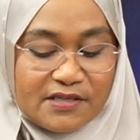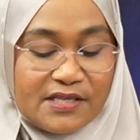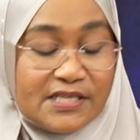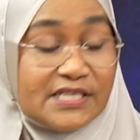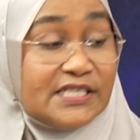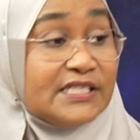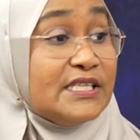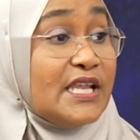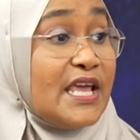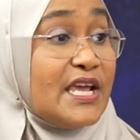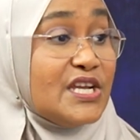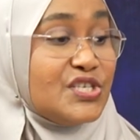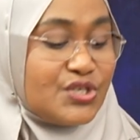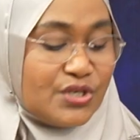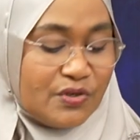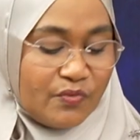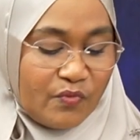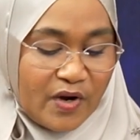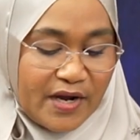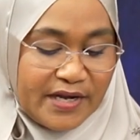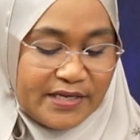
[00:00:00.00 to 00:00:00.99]
is
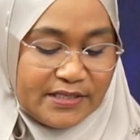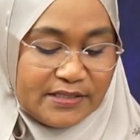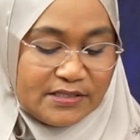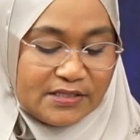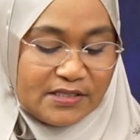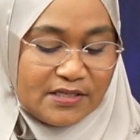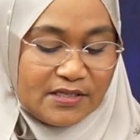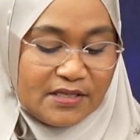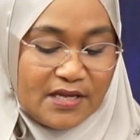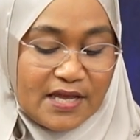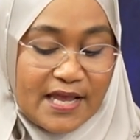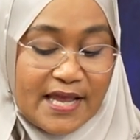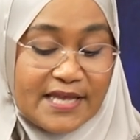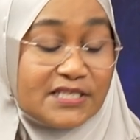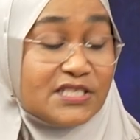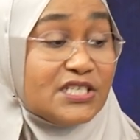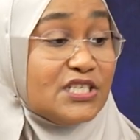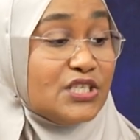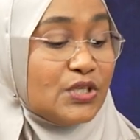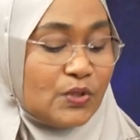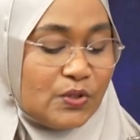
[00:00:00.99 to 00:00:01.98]
nationwide and
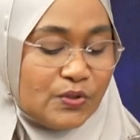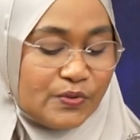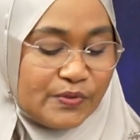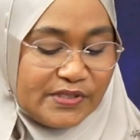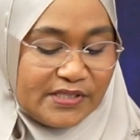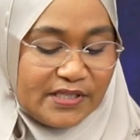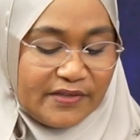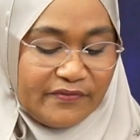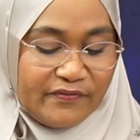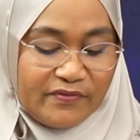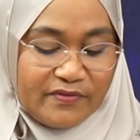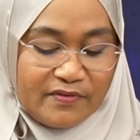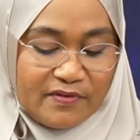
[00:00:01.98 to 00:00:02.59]
inclusive,